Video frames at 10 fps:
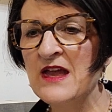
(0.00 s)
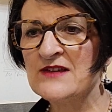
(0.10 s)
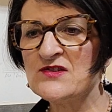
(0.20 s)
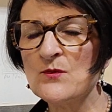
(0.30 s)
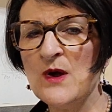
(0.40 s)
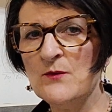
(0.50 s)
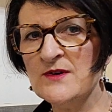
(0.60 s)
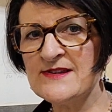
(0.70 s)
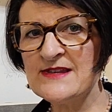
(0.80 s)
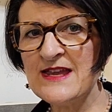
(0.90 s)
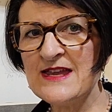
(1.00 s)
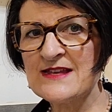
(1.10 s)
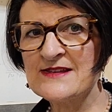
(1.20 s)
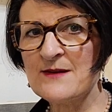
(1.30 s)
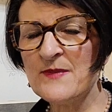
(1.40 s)
And so what we're seeing
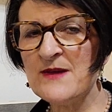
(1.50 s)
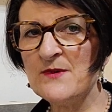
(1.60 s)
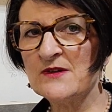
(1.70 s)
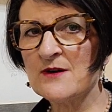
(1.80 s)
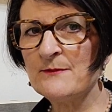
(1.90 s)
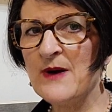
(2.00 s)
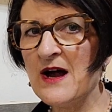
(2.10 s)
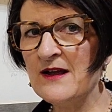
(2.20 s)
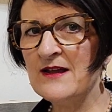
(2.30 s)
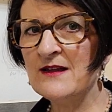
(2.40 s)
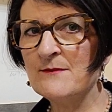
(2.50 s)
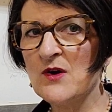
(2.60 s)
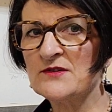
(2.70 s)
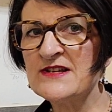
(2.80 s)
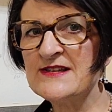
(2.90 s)
is that people are buying a
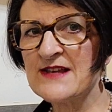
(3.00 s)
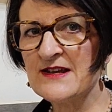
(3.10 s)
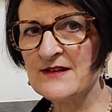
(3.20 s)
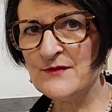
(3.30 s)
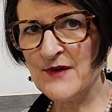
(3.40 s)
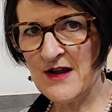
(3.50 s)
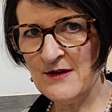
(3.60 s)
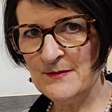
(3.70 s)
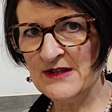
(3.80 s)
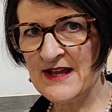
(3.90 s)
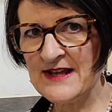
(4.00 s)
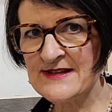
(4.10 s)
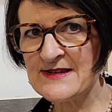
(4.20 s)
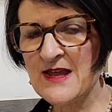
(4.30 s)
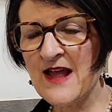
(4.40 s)
multi-sided fireplace